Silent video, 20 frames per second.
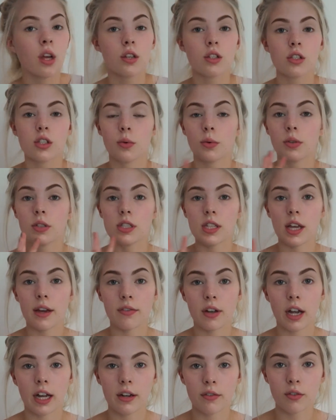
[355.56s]
So once I've
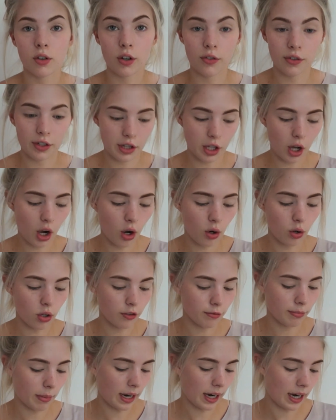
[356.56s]
kind of covered the whole
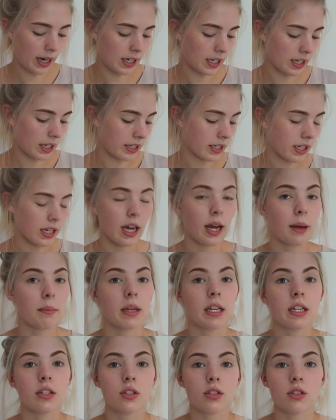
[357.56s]
of my eyelid, I
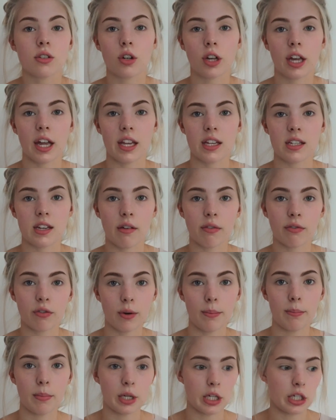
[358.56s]
mean, it doesn't look any
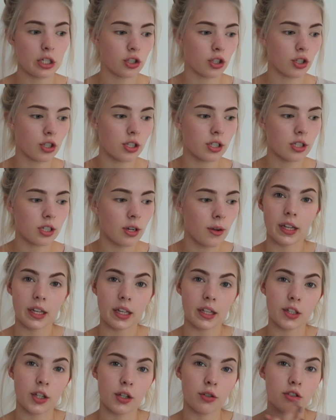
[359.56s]
different, but it just
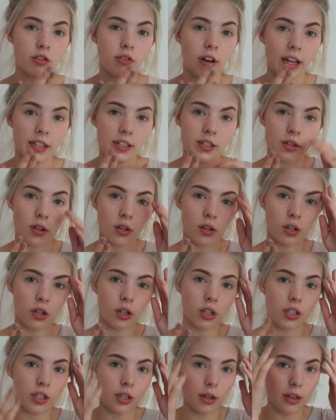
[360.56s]
neutralises all the
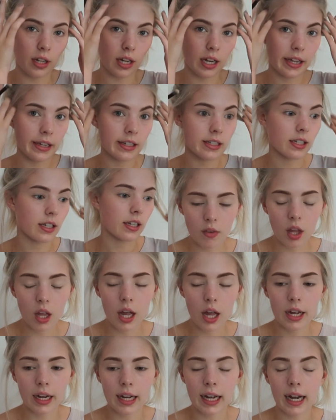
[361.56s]
colours on the lid
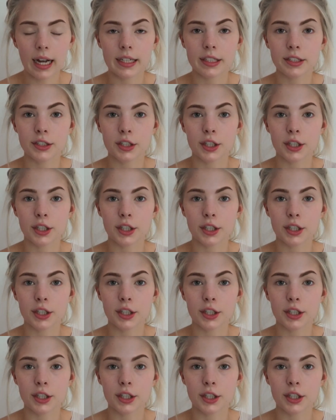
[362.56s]
and kind